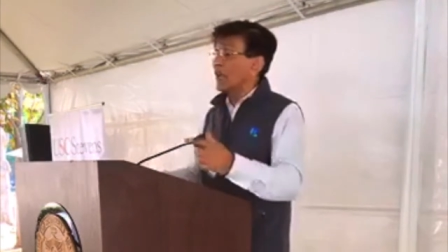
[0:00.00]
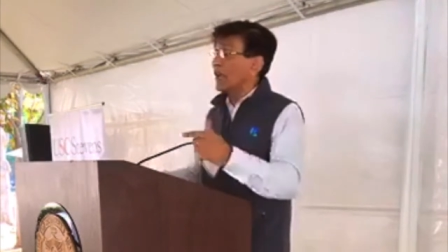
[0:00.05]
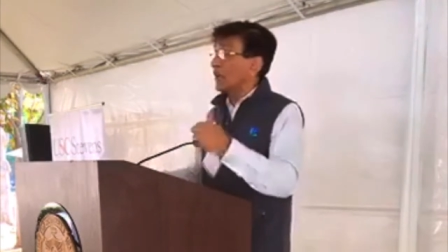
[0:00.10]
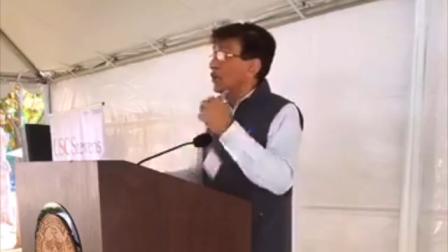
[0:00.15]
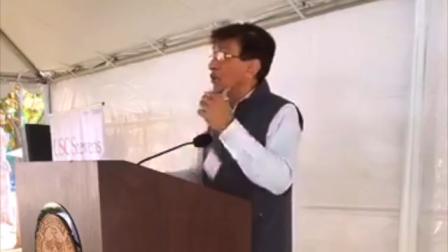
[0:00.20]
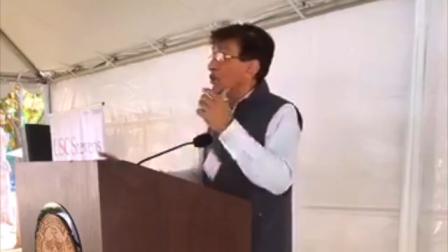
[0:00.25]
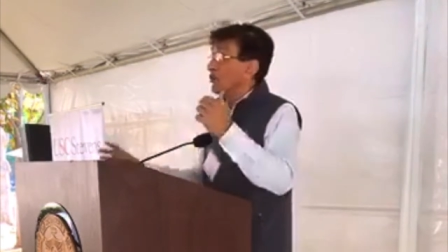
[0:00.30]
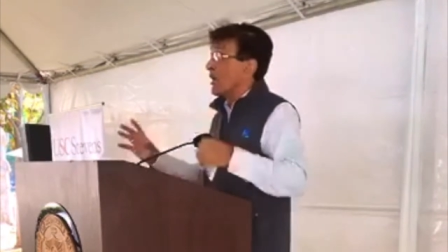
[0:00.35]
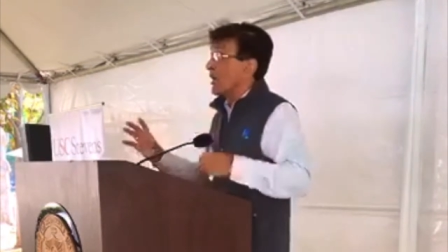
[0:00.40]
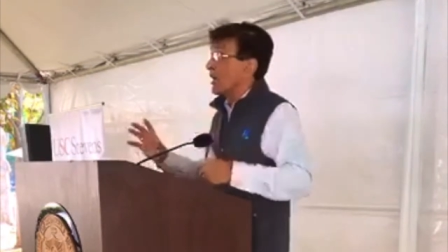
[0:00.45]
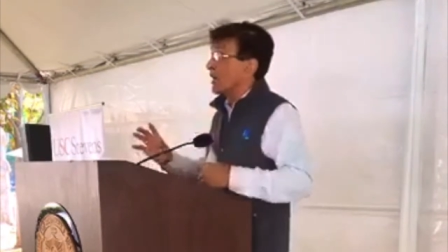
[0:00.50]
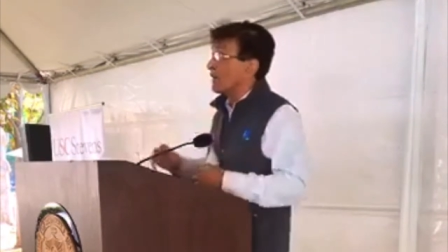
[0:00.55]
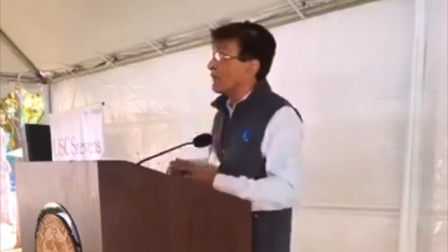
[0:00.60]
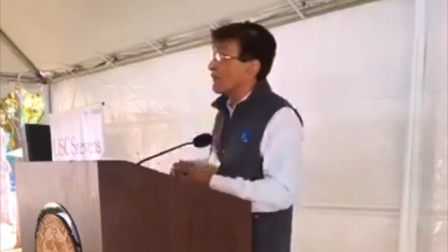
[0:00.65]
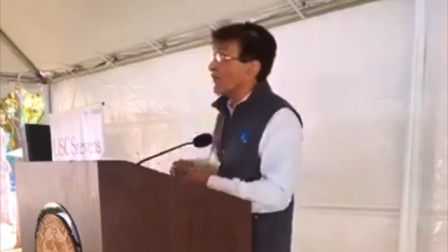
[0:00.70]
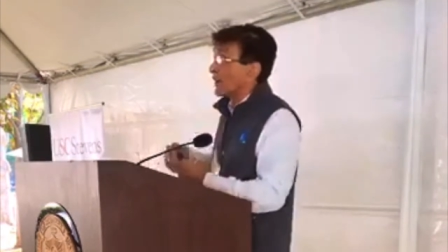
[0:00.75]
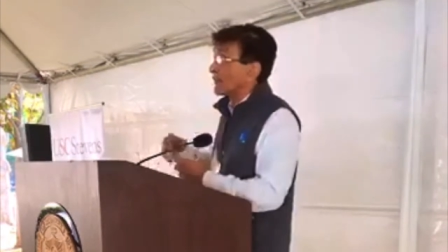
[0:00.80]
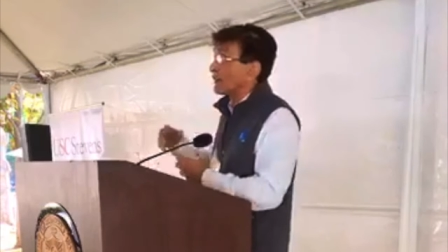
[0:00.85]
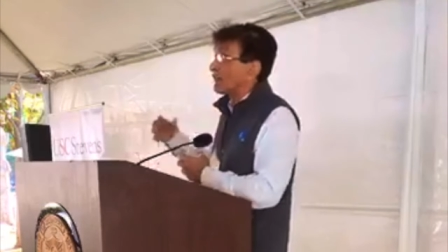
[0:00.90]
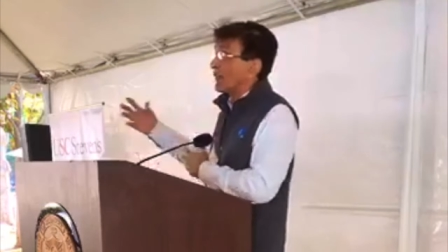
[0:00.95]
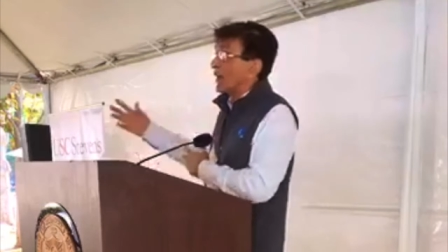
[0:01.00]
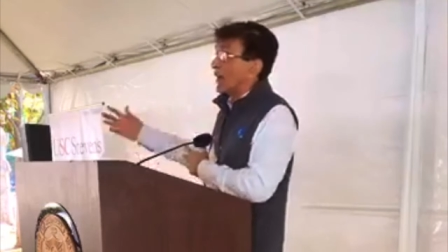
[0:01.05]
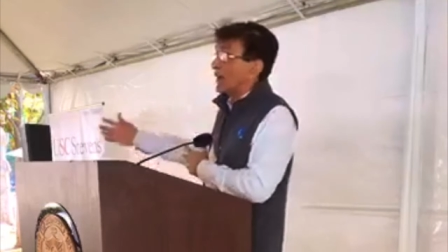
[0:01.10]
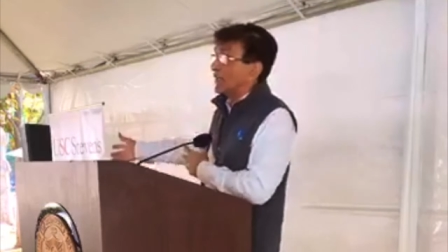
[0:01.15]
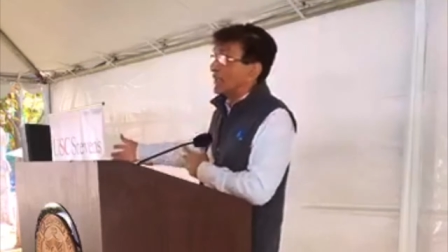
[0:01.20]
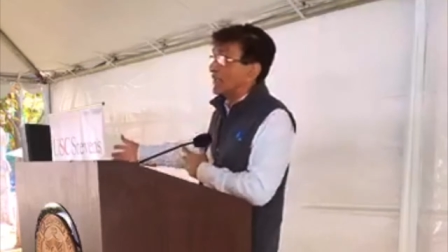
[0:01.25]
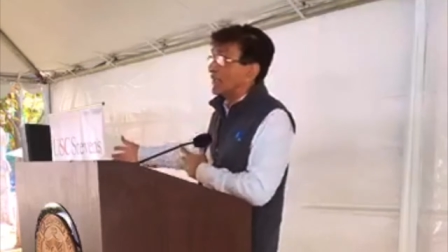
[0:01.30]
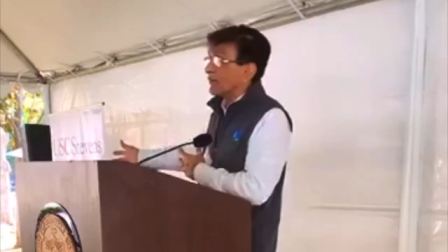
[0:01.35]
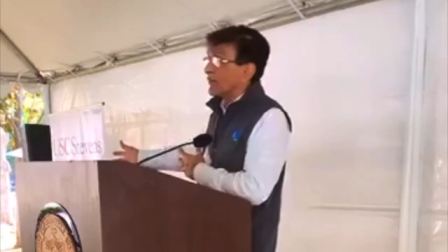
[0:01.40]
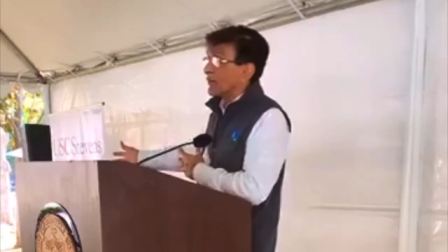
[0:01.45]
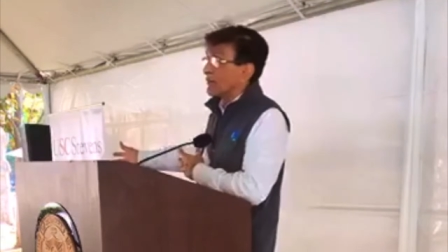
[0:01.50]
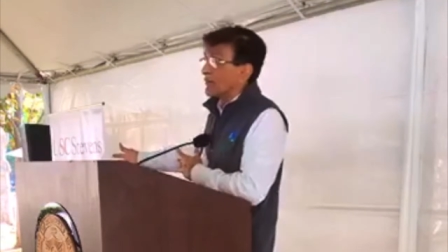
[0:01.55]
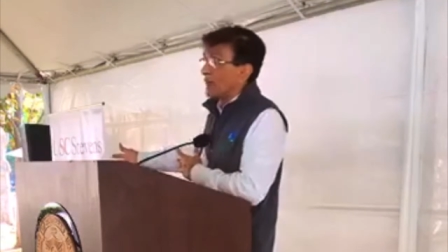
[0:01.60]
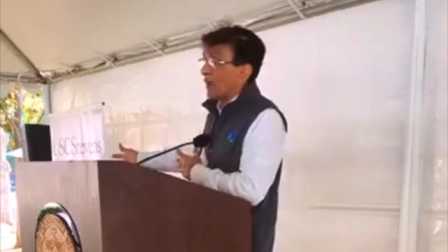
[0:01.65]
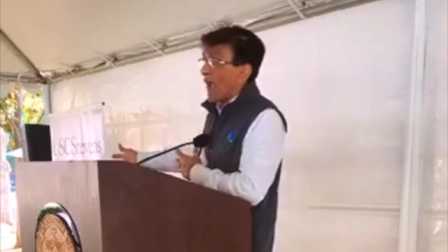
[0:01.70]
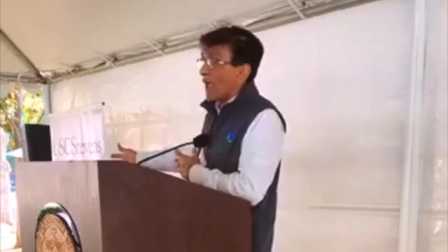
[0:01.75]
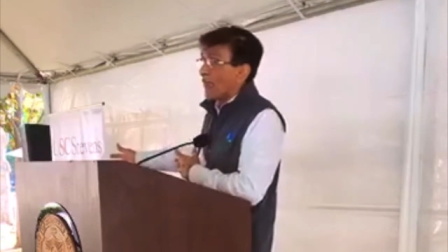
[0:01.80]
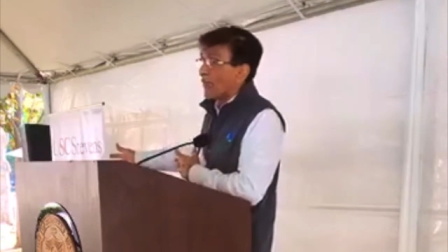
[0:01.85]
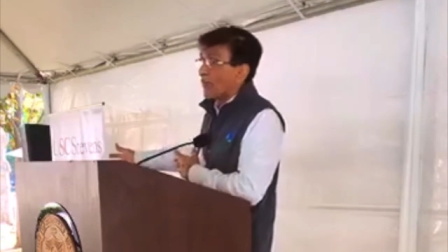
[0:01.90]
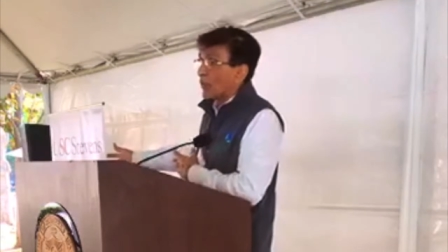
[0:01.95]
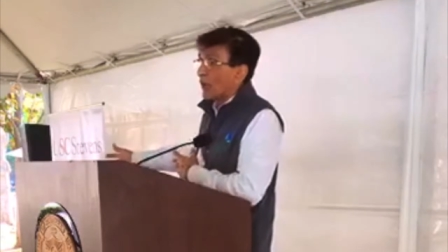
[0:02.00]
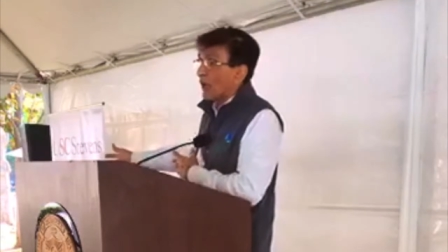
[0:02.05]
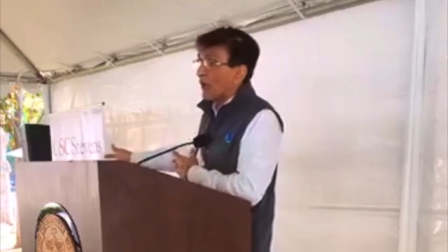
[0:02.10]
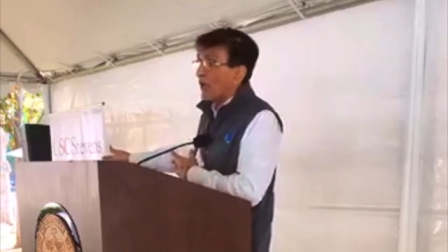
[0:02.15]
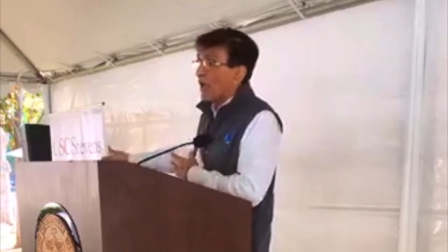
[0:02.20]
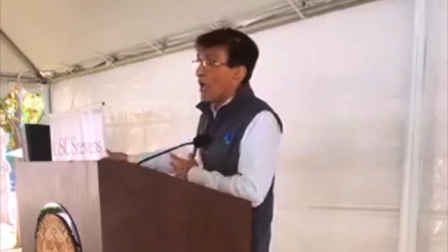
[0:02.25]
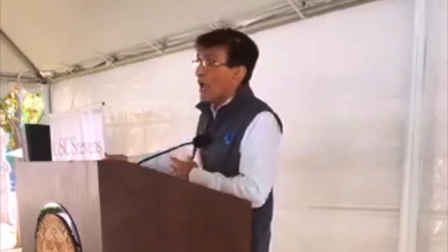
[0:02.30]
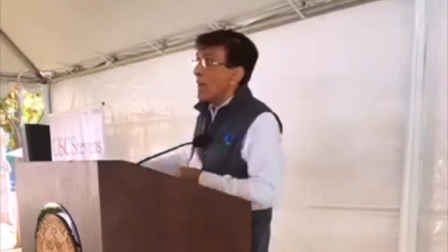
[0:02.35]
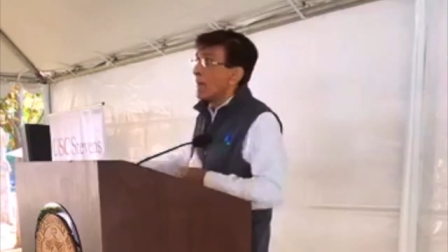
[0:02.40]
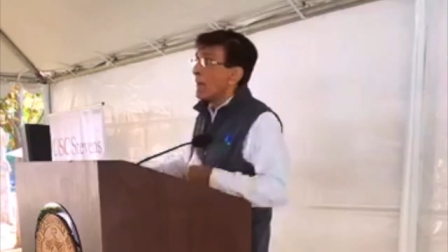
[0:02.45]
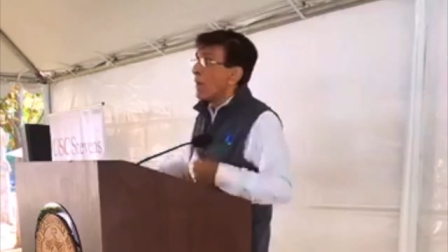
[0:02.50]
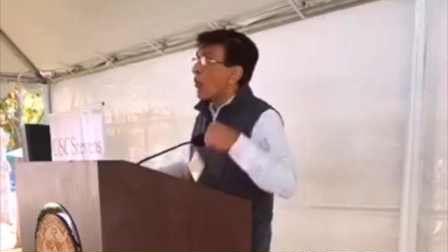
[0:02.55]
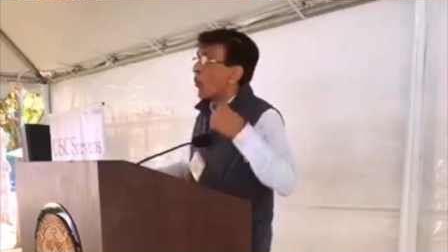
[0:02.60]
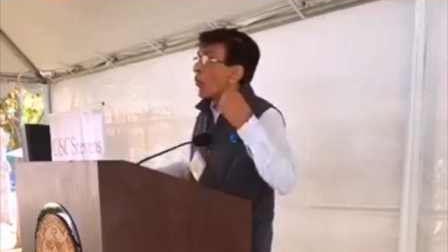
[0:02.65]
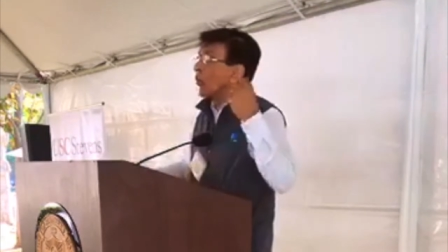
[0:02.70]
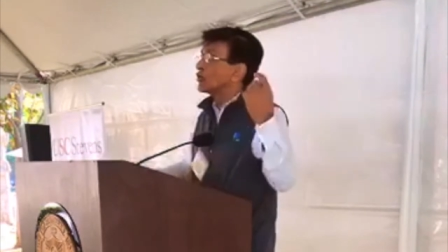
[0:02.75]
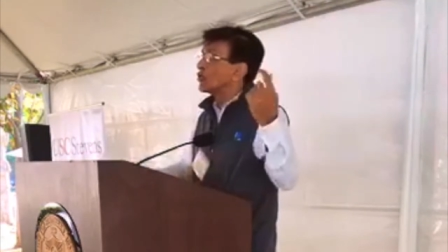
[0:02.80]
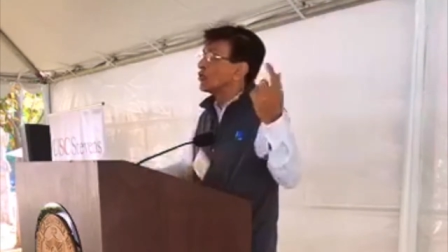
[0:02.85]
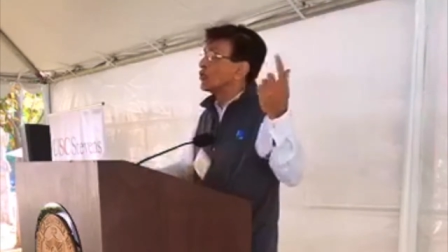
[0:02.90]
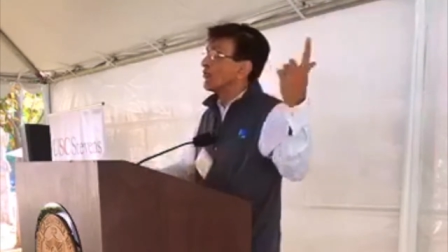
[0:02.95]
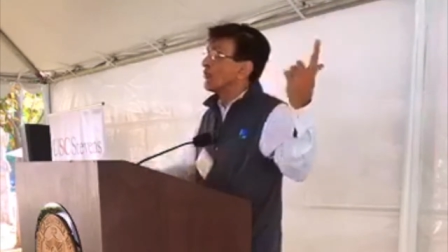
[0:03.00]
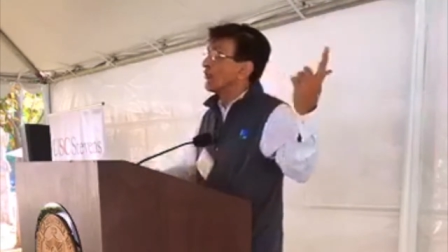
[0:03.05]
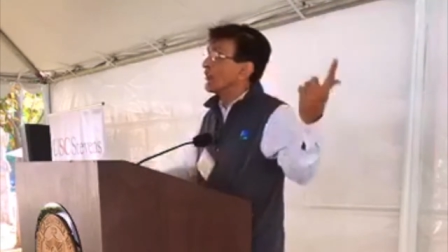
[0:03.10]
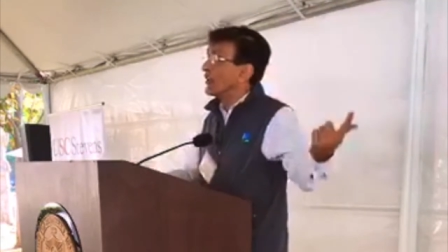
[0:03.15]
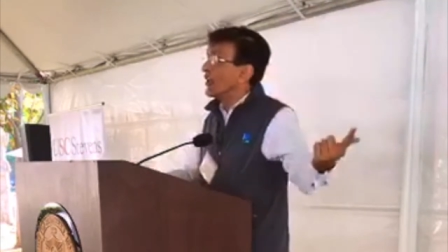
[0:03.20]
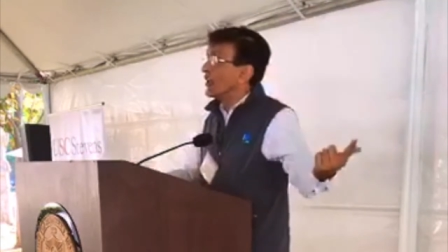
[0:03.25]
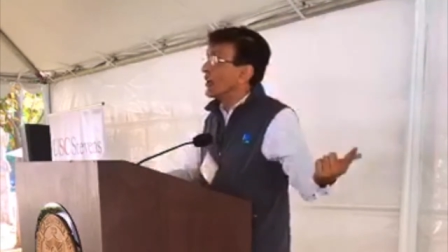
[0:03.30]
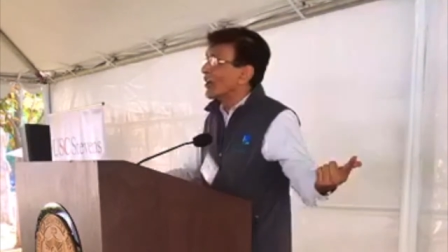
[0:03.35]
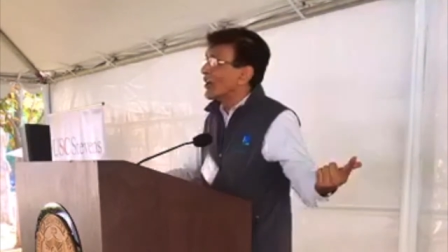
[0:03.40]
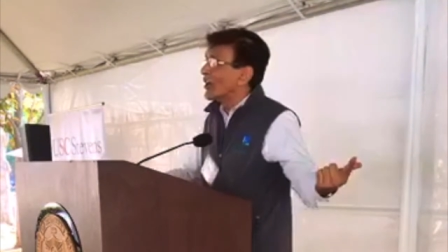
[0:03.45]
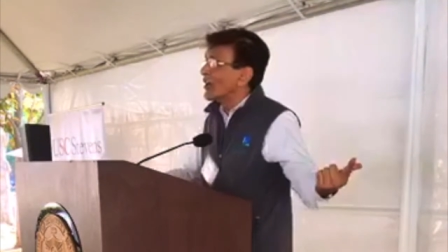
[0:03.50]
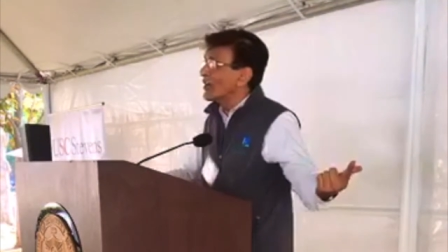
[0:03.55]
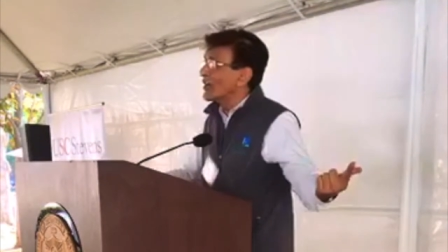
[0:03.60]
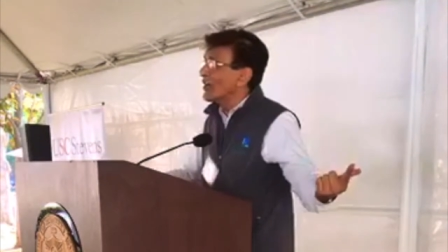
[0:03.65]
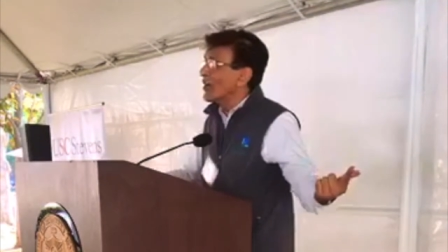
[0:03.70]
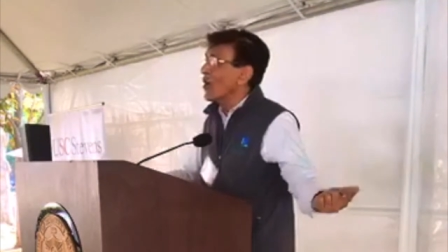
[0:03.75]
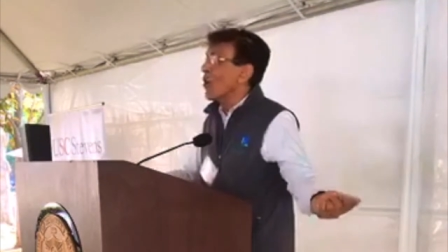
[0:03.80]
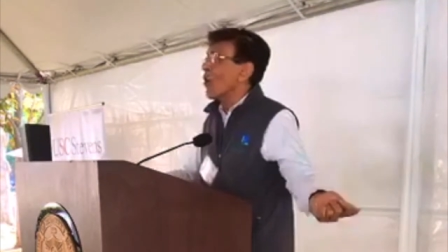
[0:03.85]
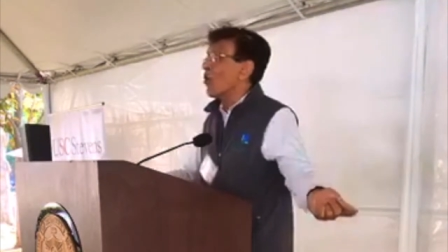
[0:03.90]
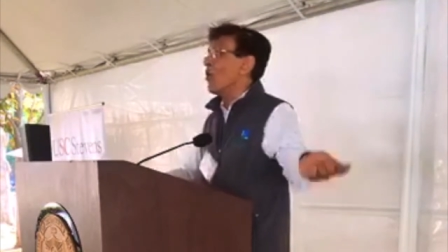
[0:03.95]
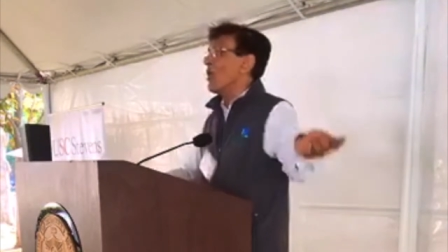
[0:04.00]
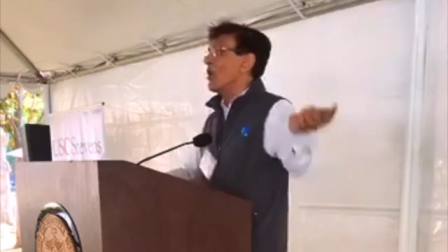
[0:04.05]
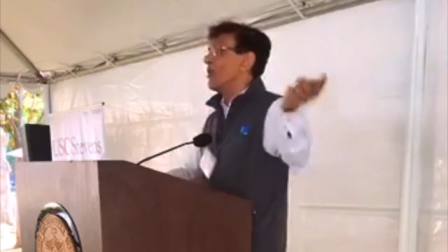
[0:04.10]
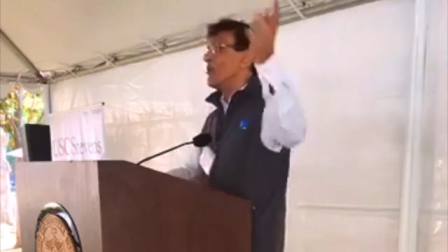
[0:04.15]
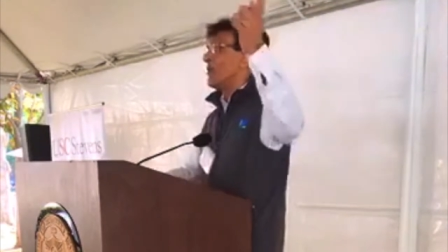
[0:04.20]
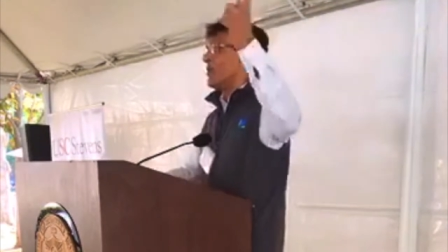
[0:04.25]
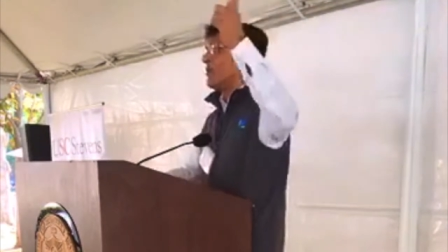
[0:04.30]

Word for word: You may, in fact, find a different pathway. But what you've learned will be